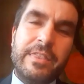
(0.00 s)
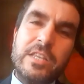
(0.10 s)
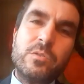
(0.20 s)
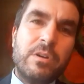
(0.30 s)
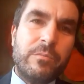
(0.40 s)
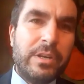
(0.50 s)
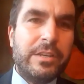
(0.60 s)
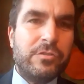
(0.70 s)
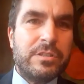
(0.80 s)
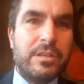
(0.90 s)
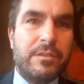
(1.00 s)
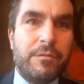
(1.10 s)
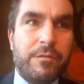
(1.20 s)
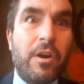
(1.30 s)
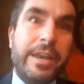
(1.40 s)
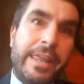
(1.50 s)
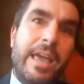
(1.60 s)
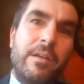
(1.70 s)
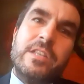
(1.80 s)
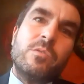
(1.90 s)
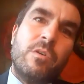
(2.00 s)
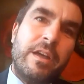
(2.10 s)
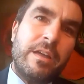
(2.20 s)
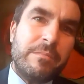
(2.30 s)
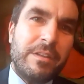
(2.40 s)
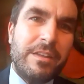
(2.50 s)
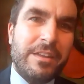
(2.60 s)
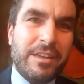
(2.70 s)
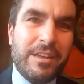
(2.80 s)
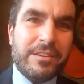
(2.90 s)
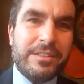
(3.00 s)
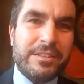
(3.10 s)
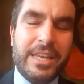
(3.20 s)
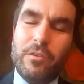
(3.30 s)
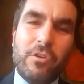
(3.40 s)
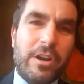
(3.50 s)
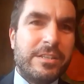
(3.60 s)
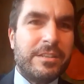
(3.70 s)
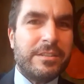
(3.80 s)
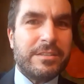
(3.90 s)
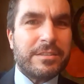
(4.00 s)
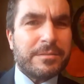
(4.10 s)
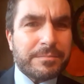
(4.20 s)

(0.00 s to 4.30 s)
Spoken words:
That's what I'm really interested in finding out, and that's why I'm digging right into this.